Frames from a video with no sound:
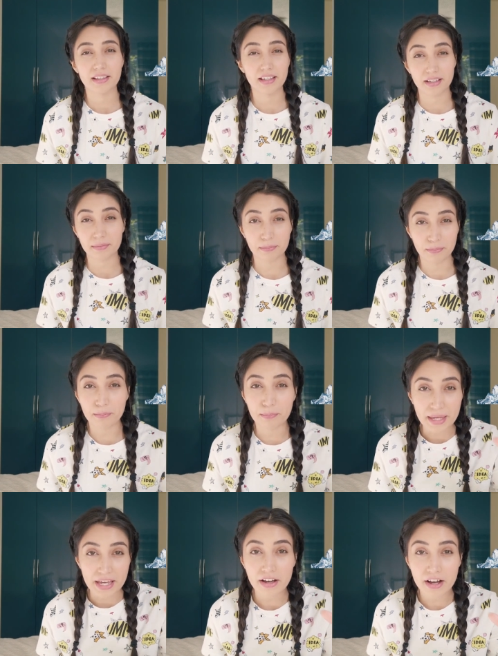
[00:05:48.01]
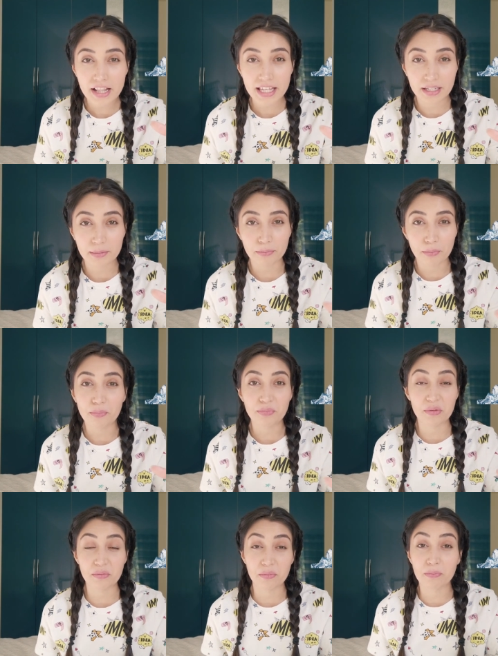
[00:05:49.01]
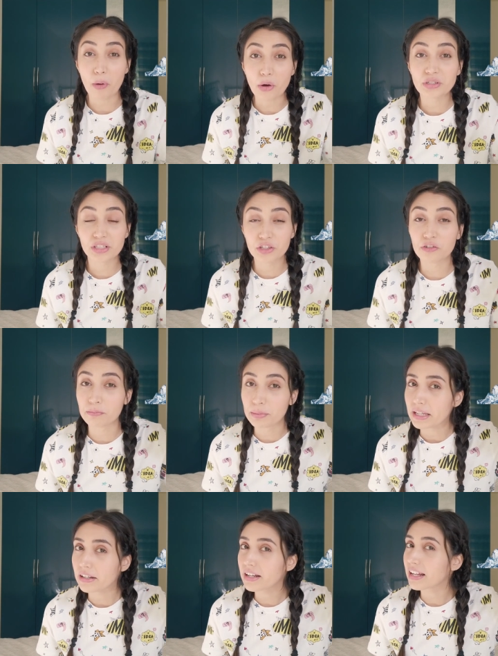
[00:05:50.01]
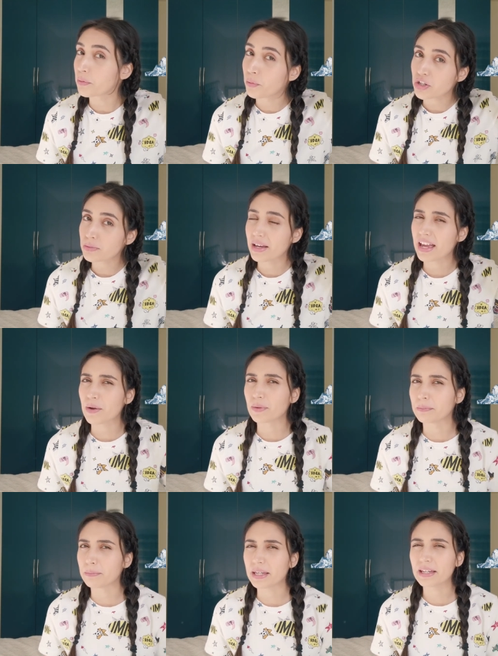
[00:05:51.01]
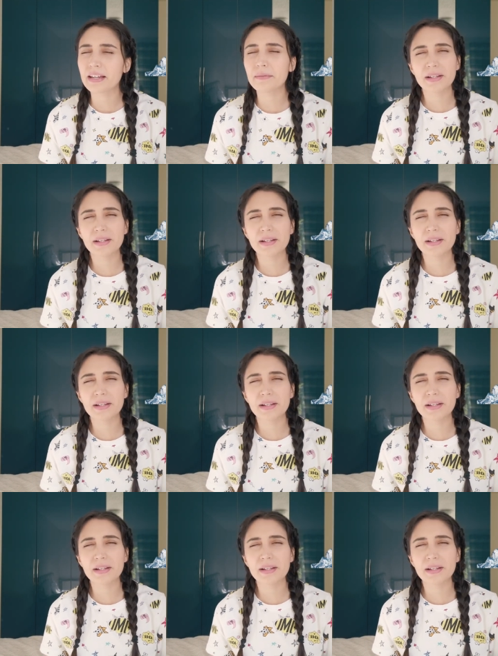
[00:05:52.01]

Like beer, like a bottle of beer, like wash my hair with beer.